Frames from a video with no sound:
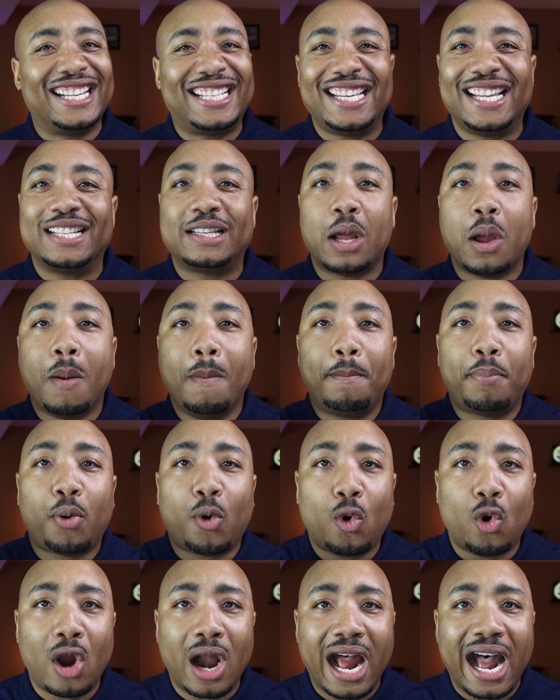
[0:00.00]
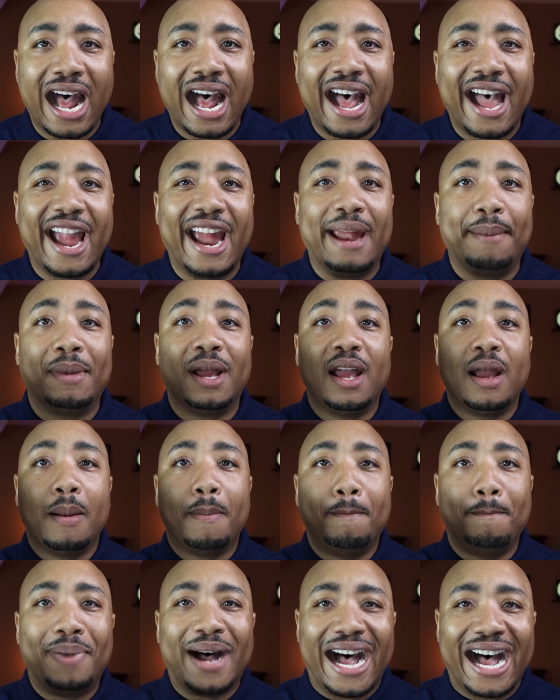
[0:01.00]
This is prime
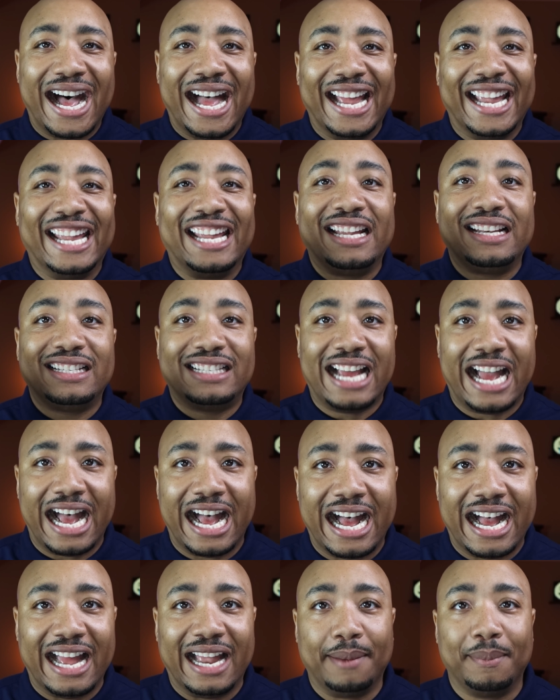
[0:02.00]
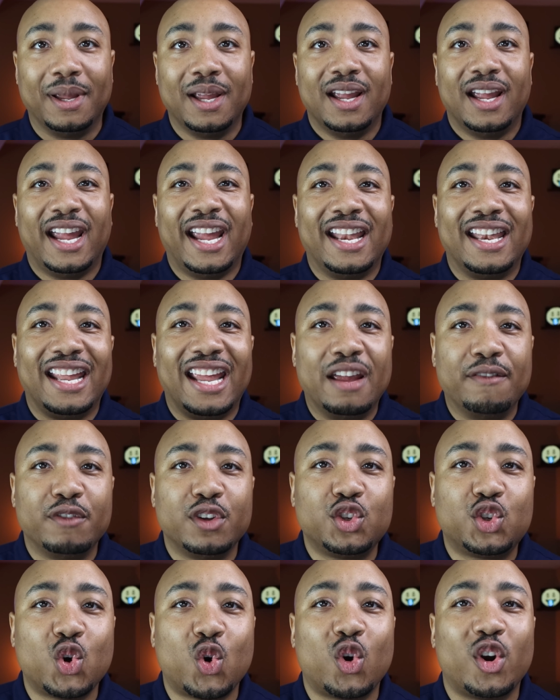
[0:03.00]
buying time and
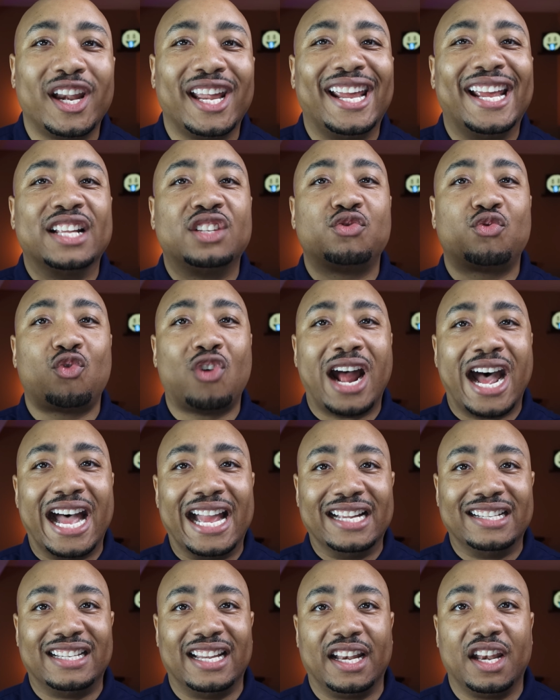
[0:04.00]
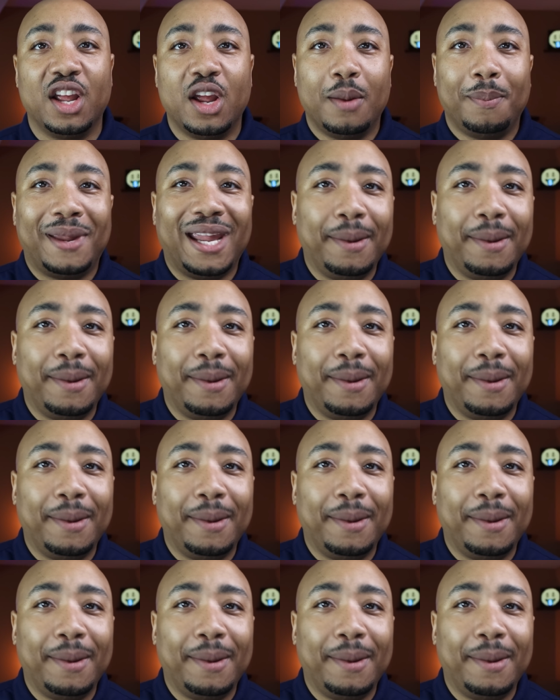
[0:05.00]
inventory is rising.